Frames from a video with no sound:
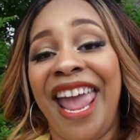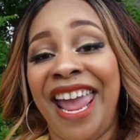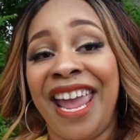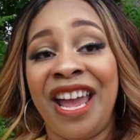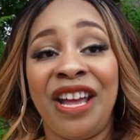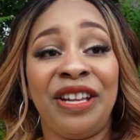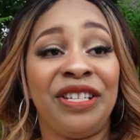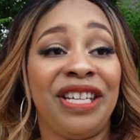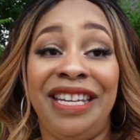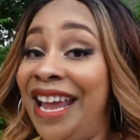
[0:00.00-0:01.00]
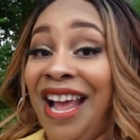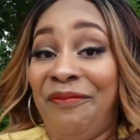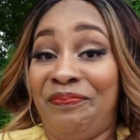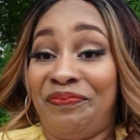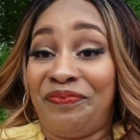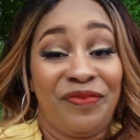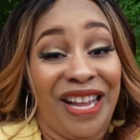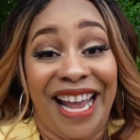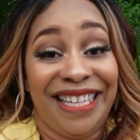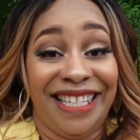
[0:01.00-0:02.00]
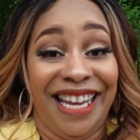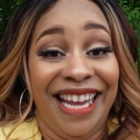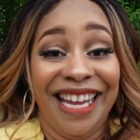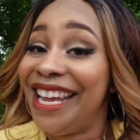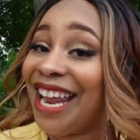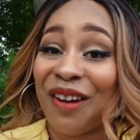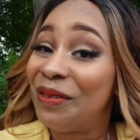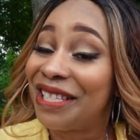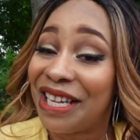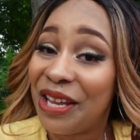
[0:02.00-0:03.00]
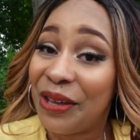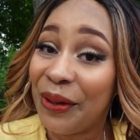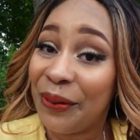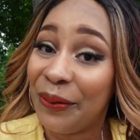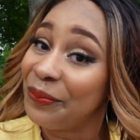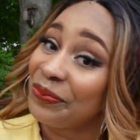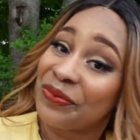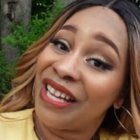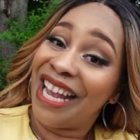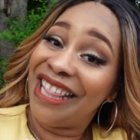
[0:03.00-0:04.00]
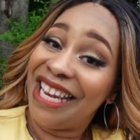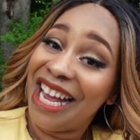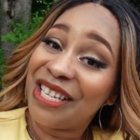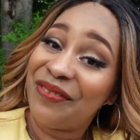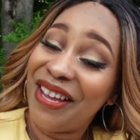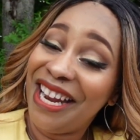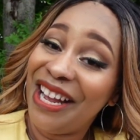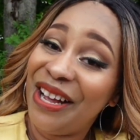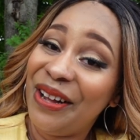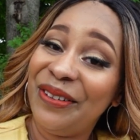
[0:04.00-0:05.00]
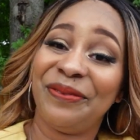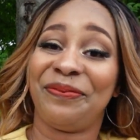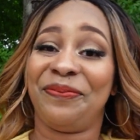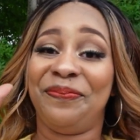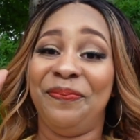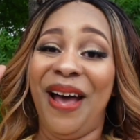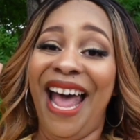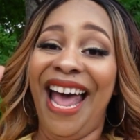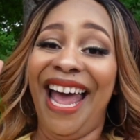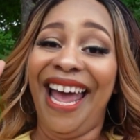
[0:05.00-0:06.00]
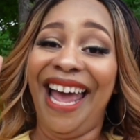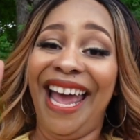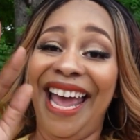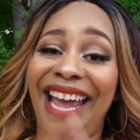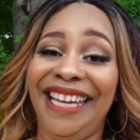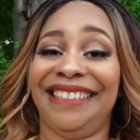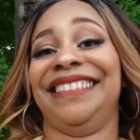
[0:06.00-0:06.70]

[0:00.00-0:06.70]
And yeah, that's it, and I will see you in the next video. Bye.